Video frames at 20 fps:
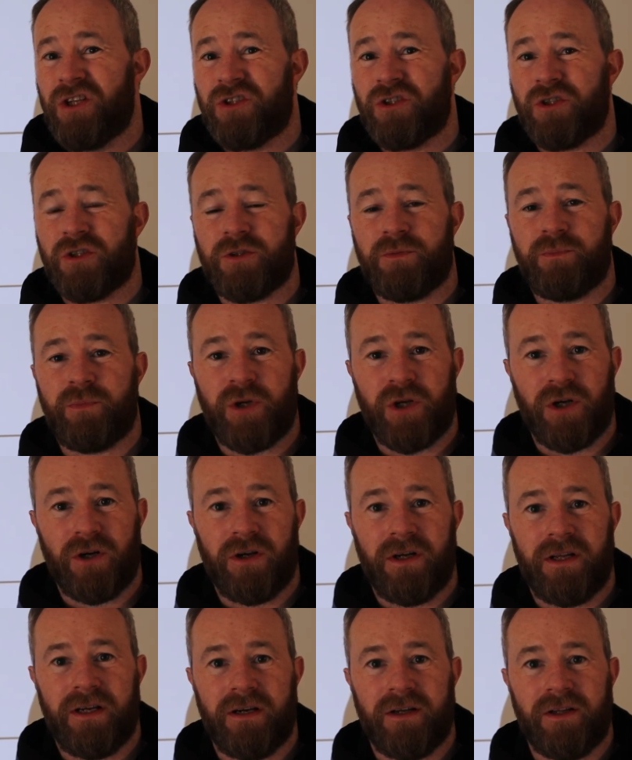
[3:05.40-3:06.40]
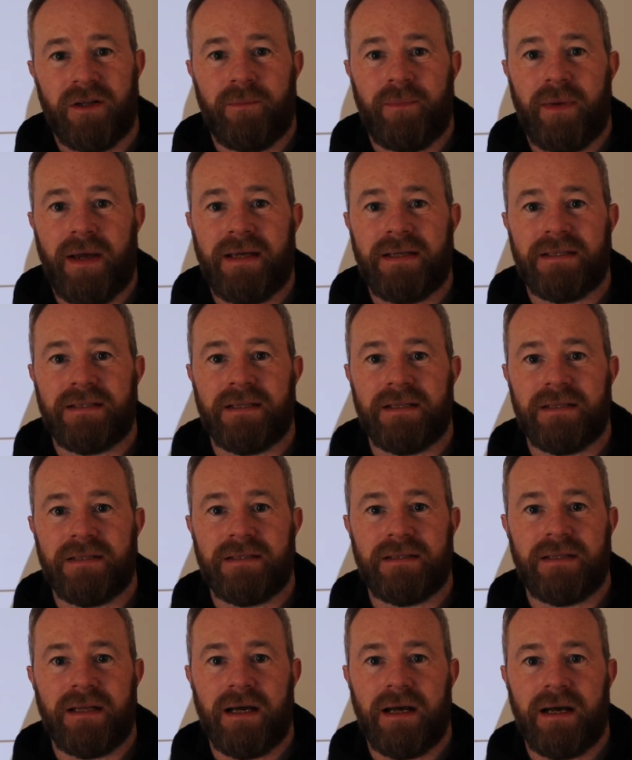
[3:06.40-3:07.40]
just purely on the
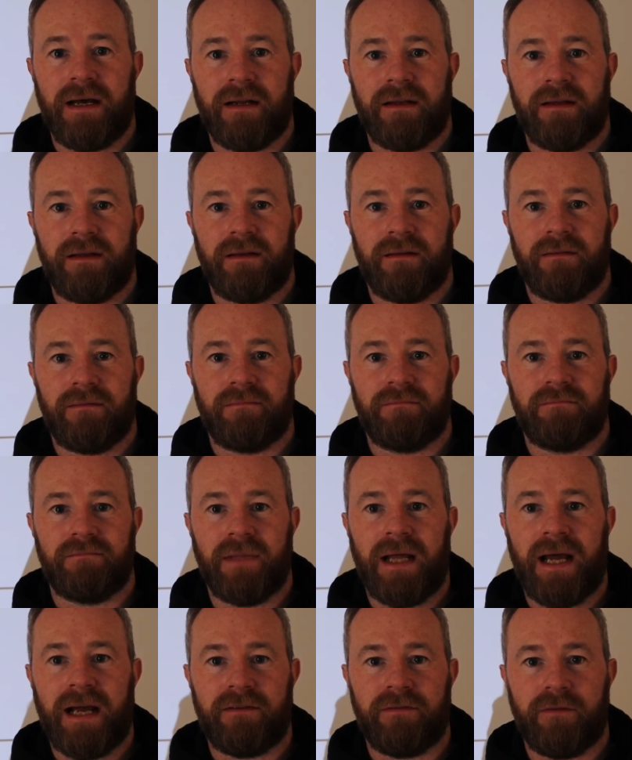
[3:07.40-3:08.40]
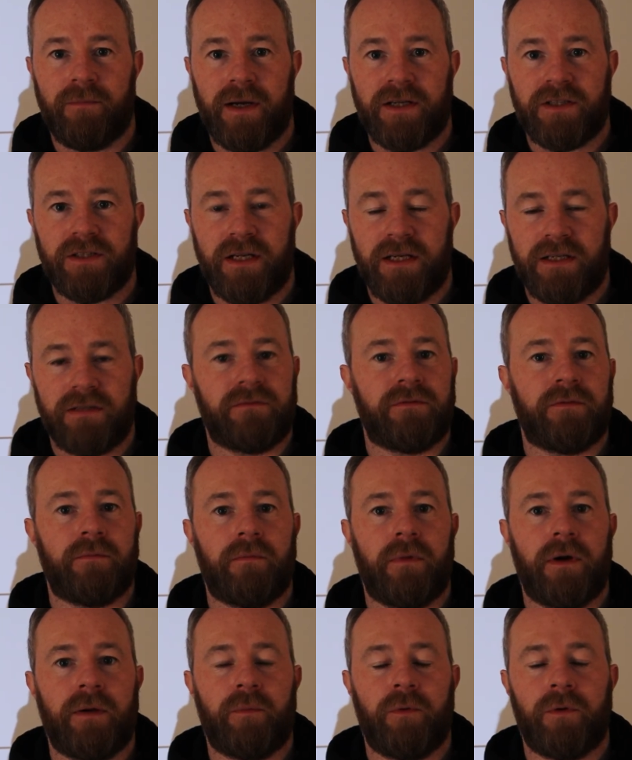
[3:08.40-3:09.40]
basis that lack of imagination from
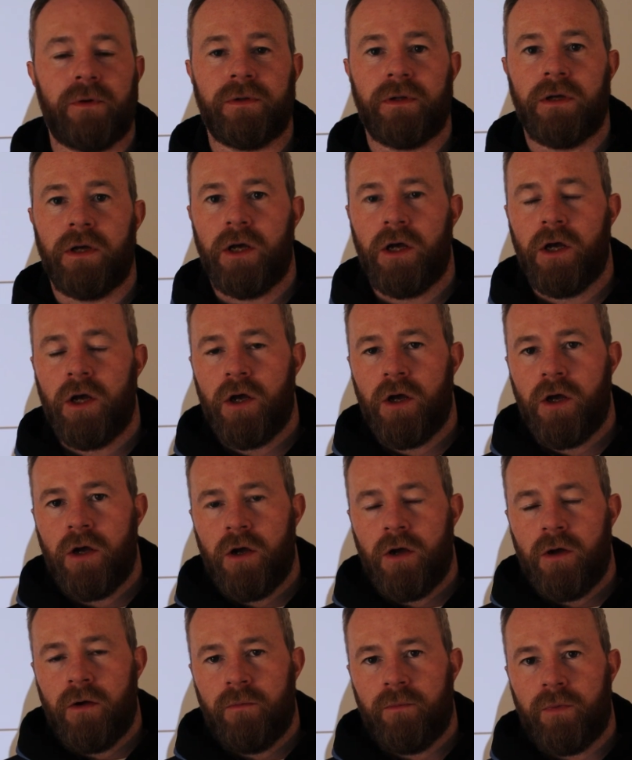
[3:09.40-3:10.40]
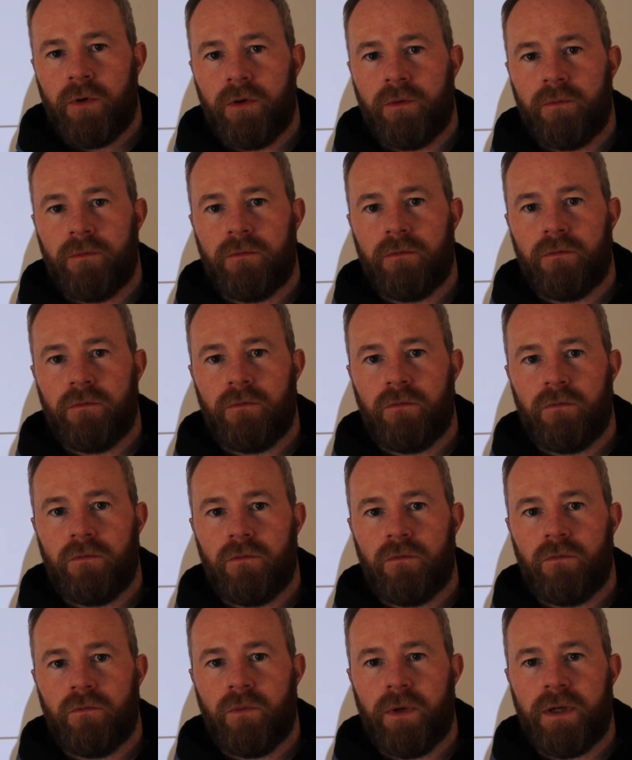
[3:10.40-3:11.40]
my point. But
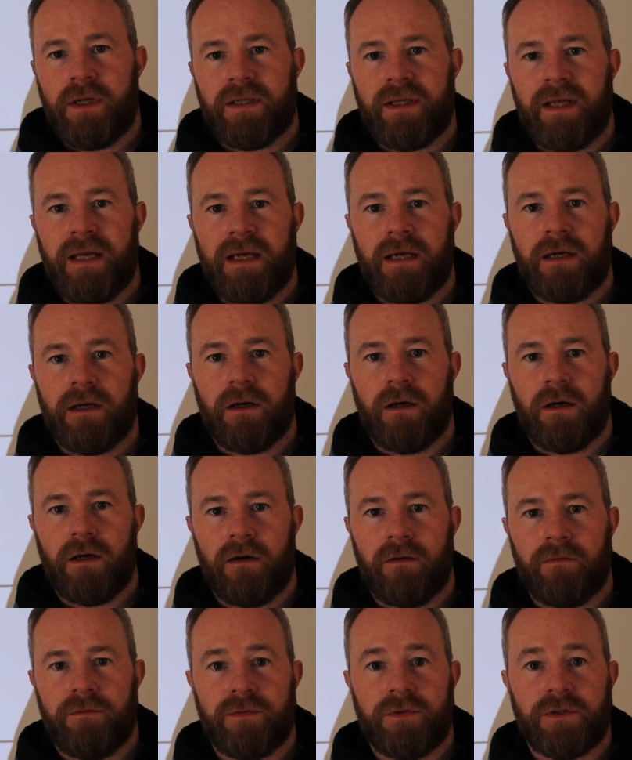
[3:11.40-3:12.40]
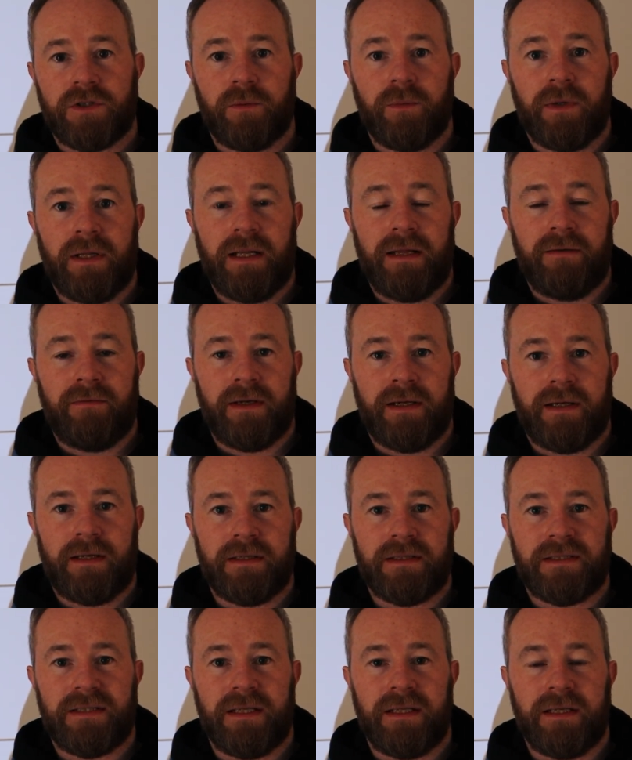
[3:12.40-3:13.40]
when you think of someone living in
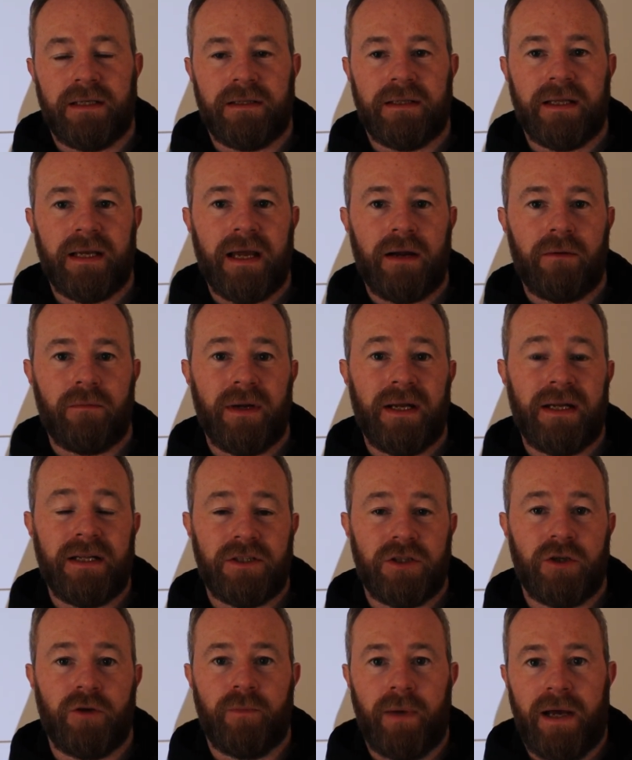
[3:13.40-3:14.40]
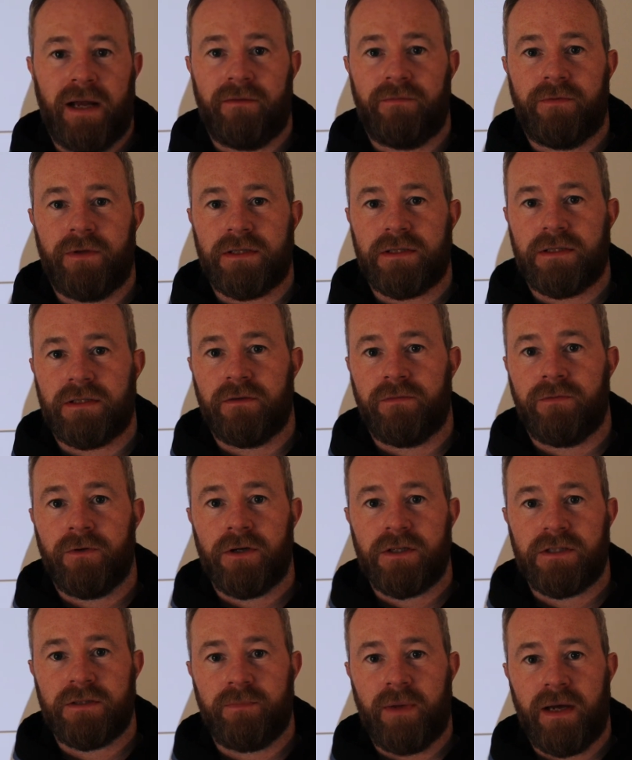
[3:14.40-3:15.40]
the city, they get really two benefits. The
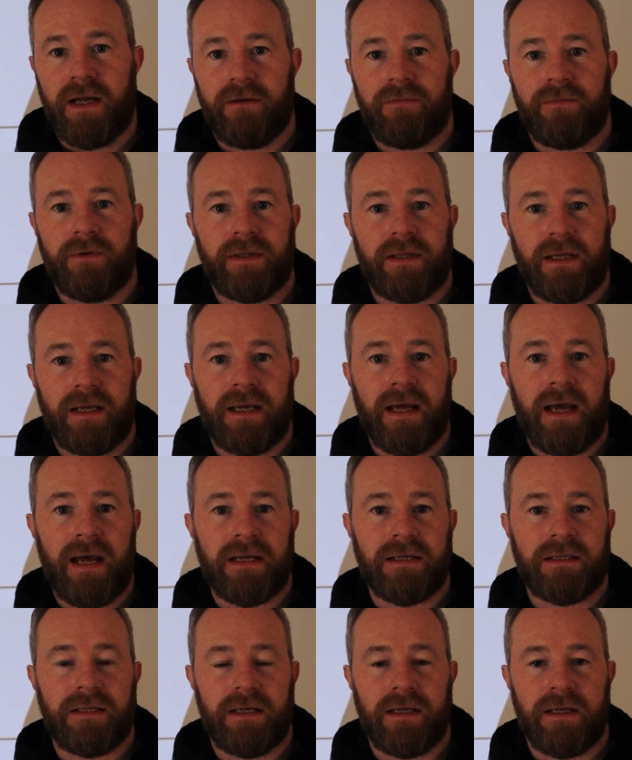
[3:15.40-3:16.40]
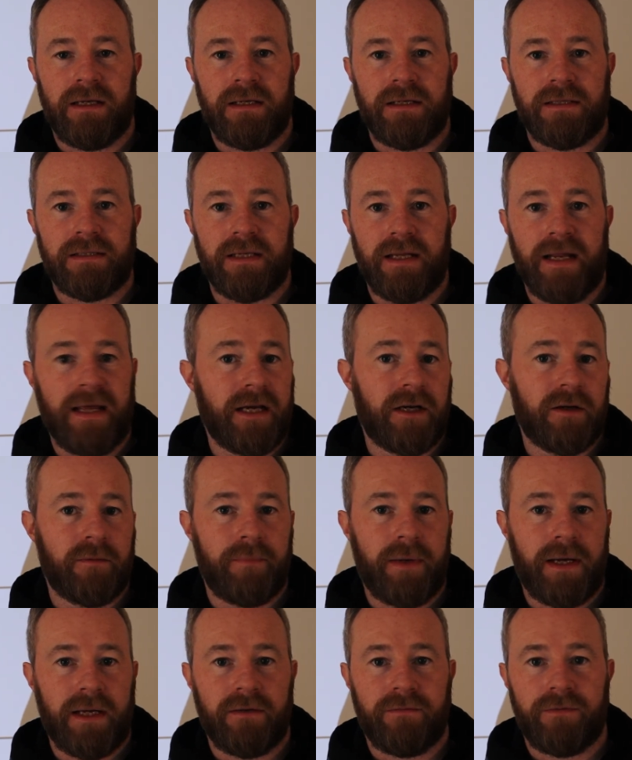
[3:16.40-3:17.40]
first benefit they get is an
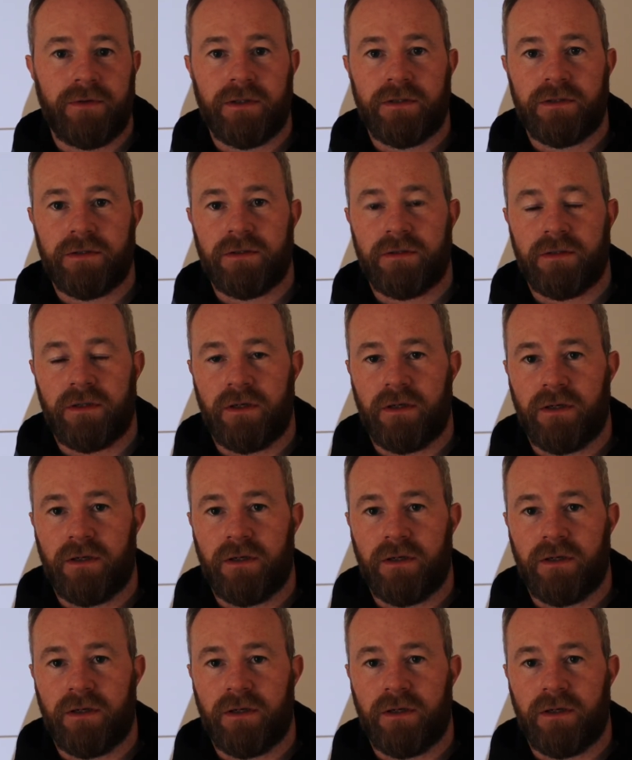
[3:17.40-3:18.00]
income benefit.